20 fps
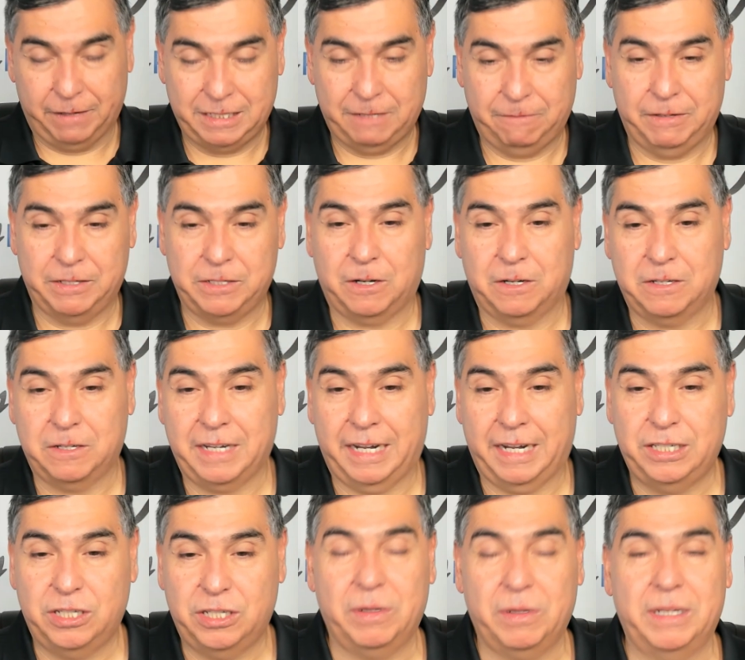to visit our
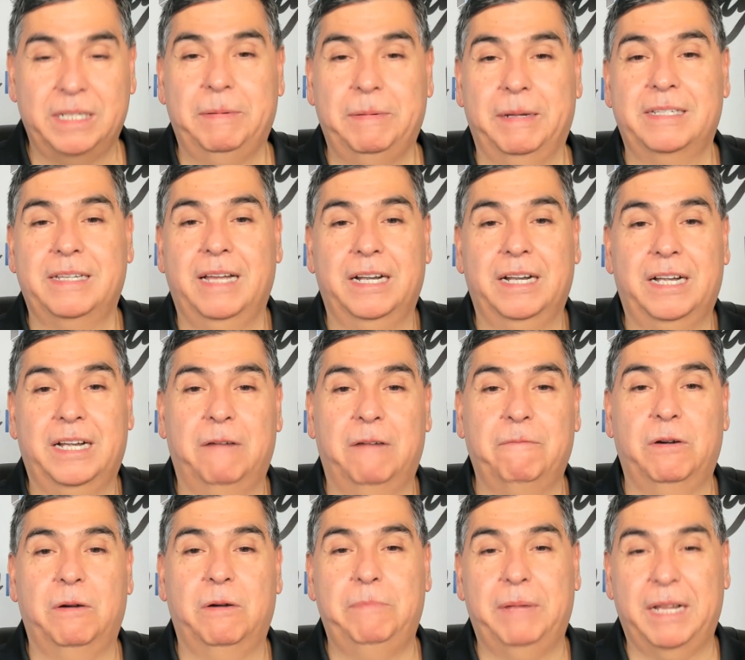site,
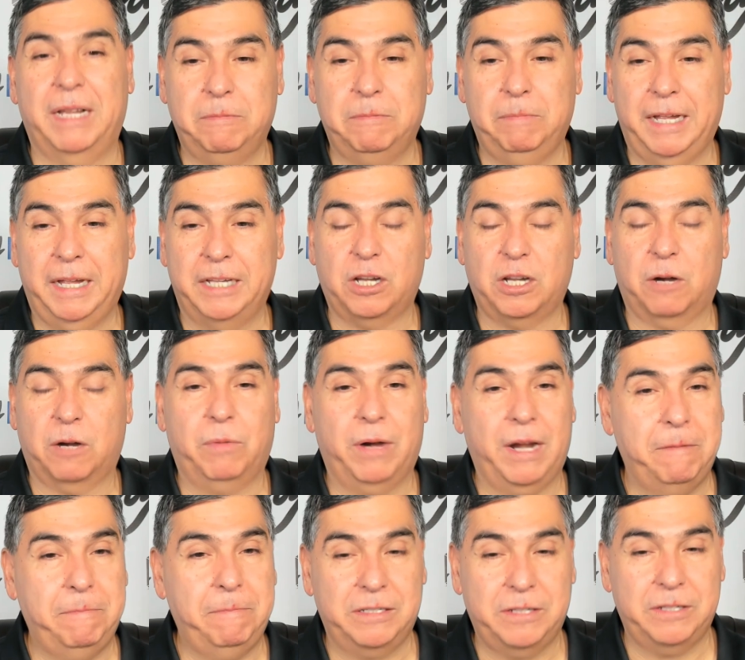tonyspicks.com, for our best plays. Our
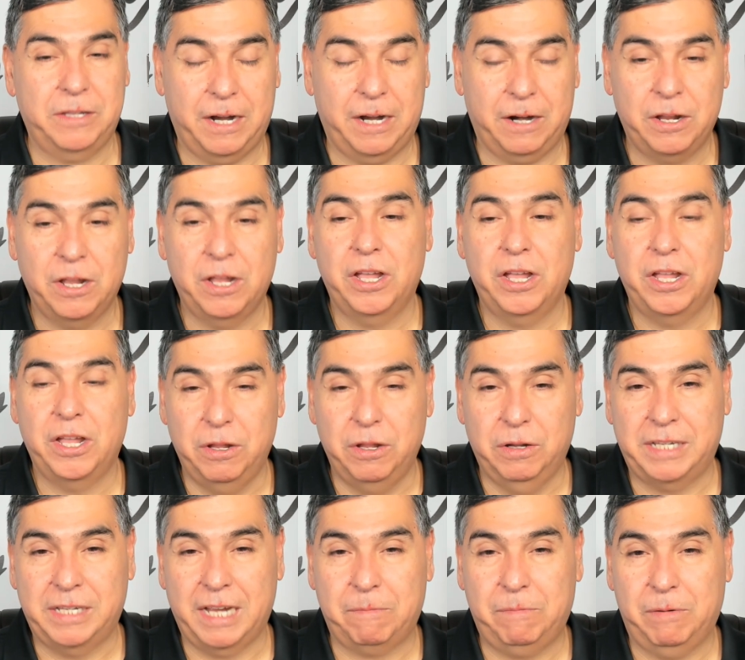premium picks are there.
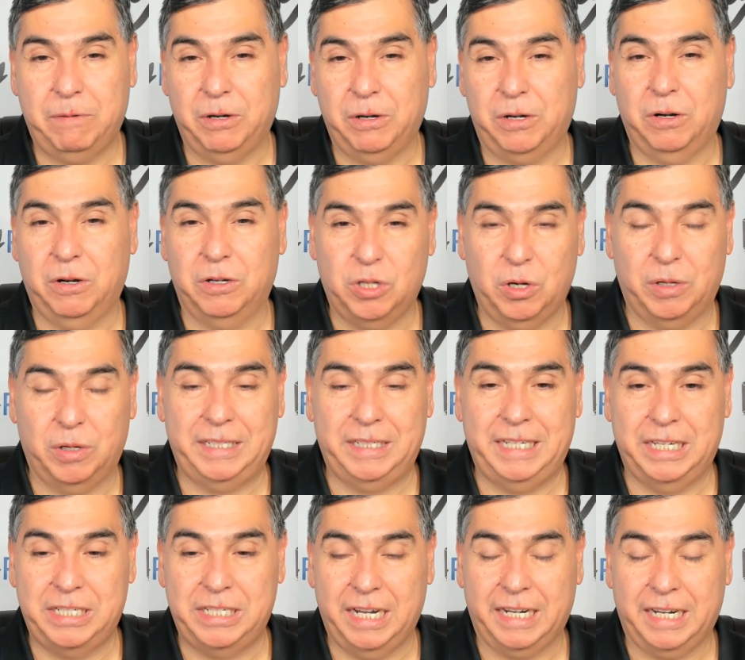Use our promo code
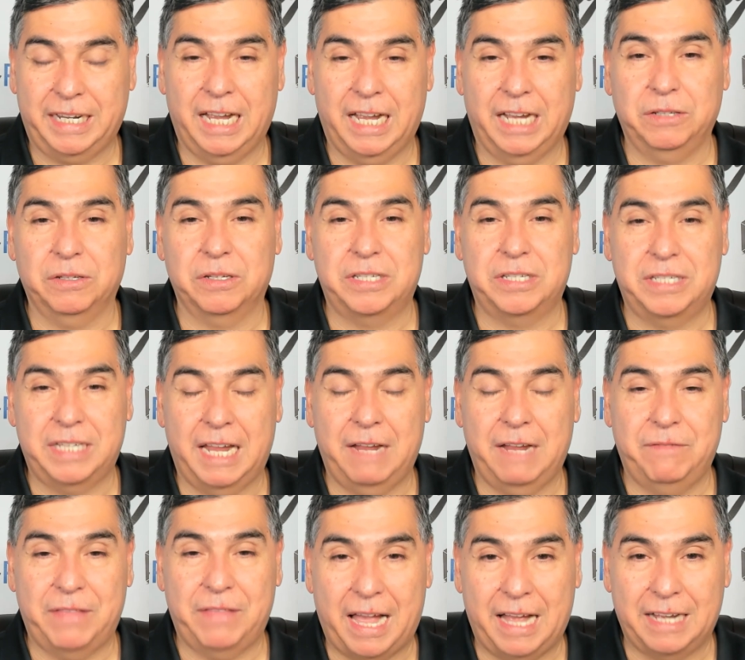TonyT at checkout. You'll
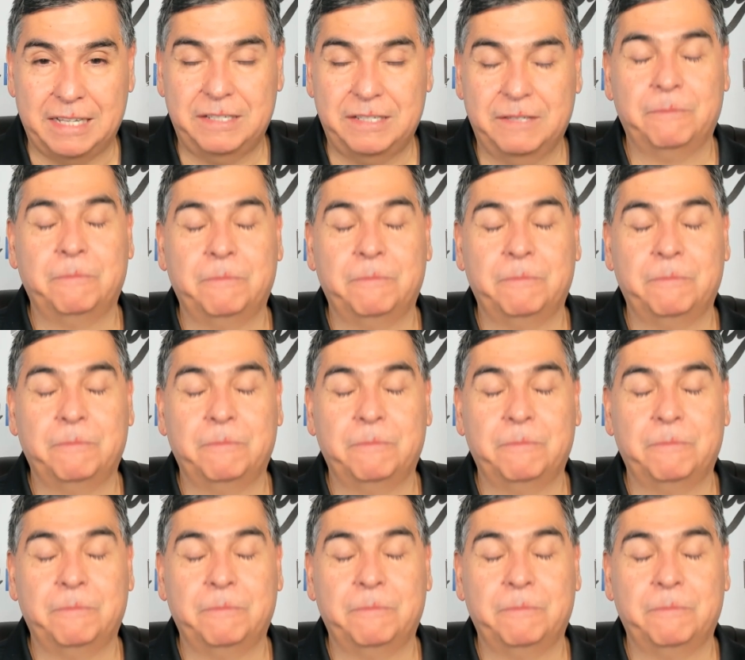save that.